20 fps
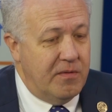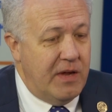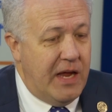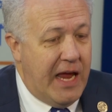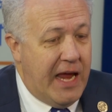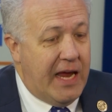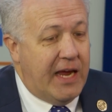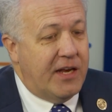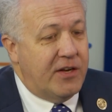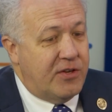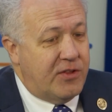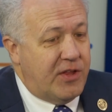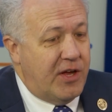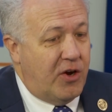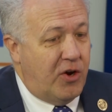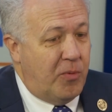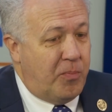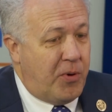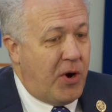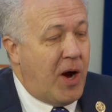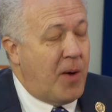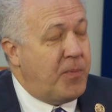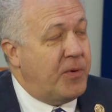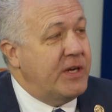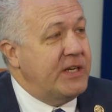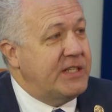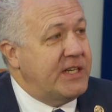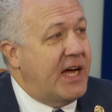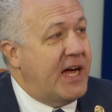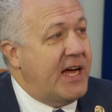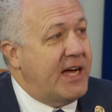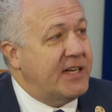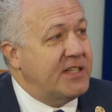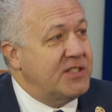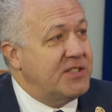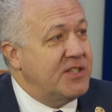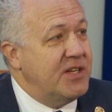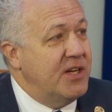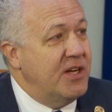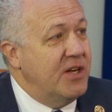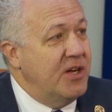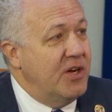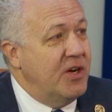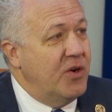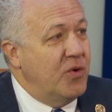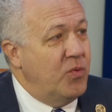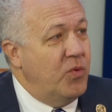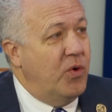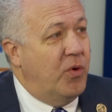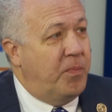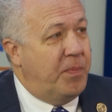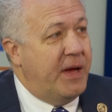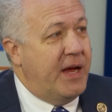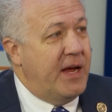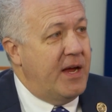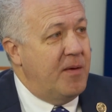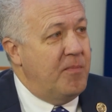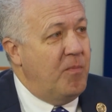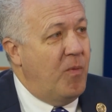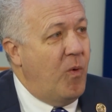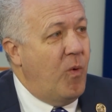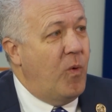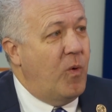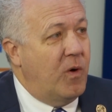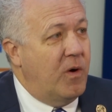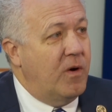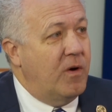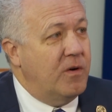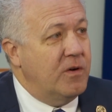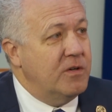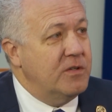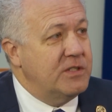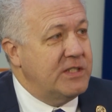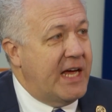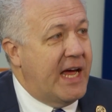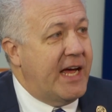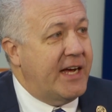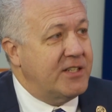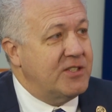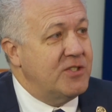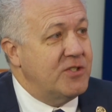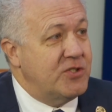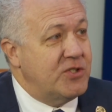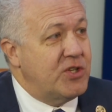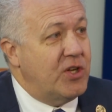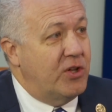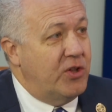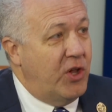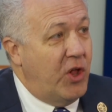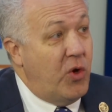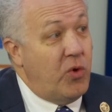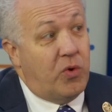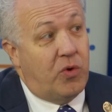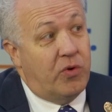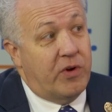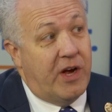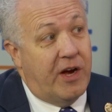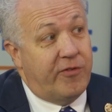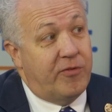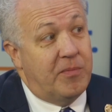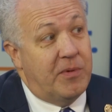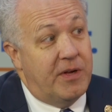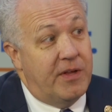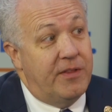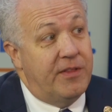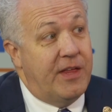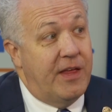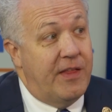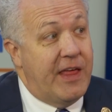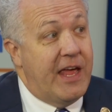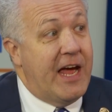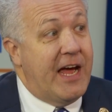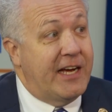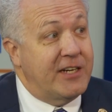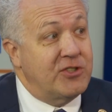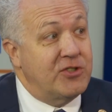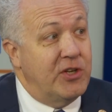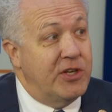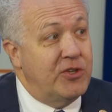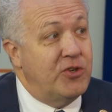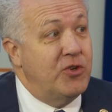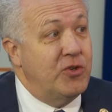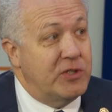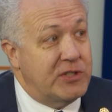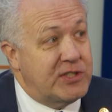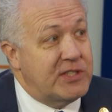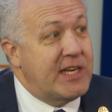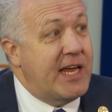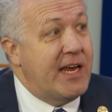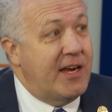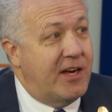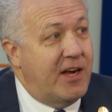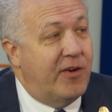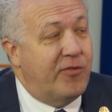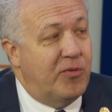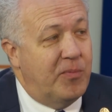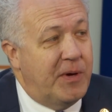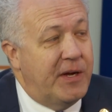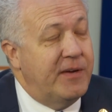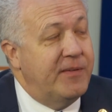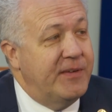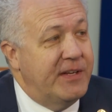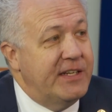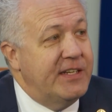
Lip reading: and their property tax, will pay more taxes to local government than they actually do to state government.